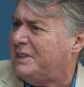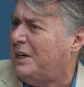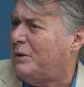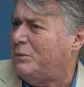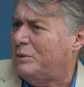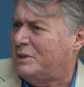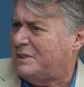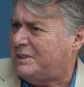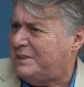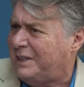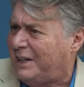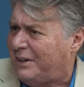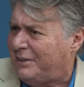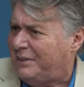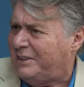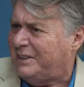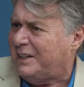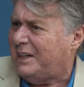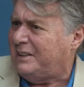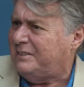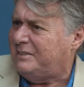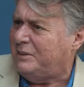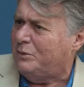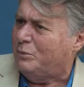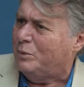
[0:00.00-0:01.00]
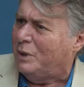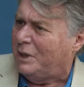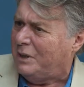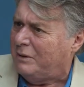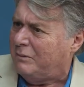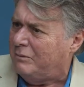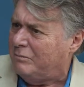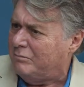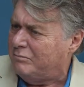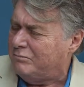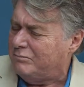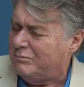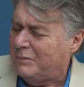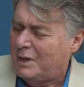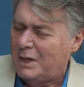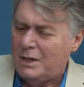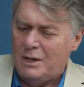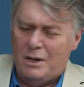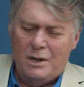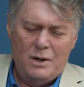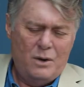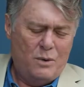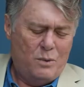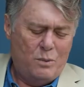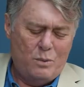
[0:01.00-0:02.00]
I was there in 91
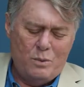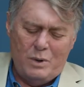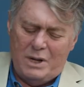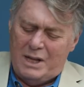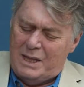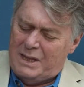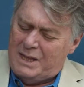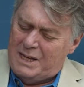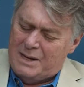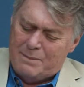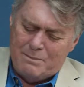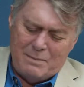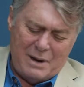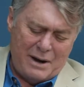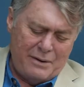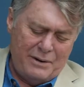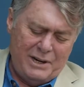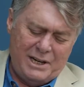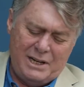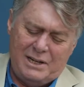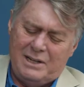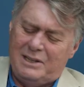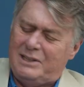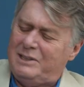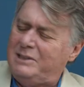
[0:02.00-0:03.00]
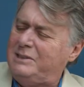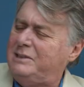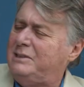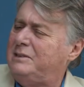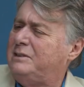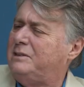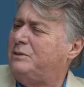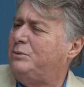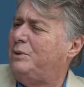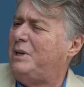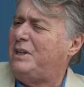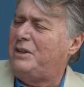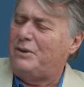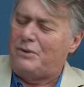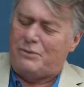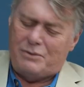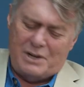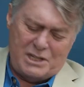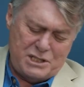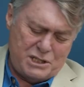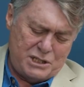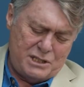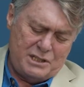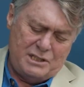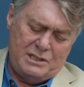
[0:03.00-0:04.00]
with the Americans, with the
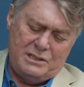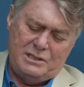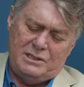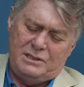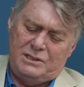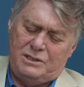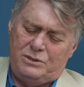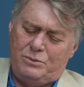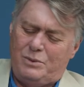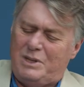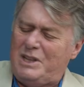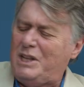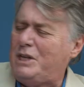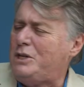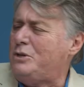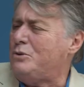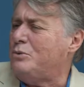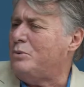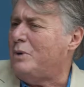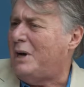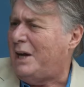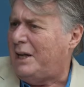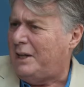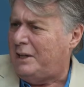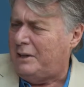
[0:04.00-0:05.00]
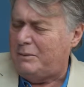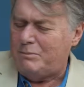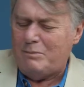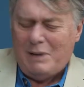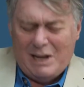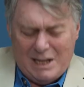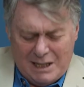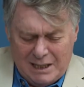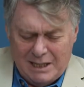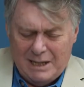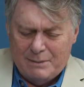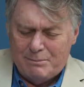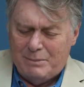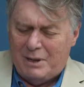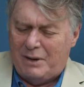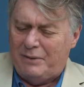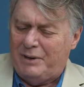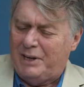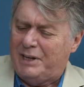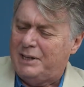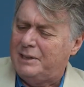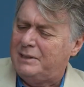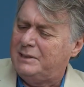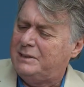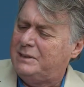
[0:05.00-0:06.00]
Russians, with the UN, mainly
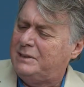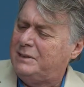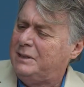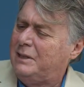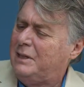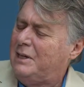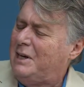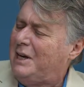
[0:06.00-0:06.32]
Americans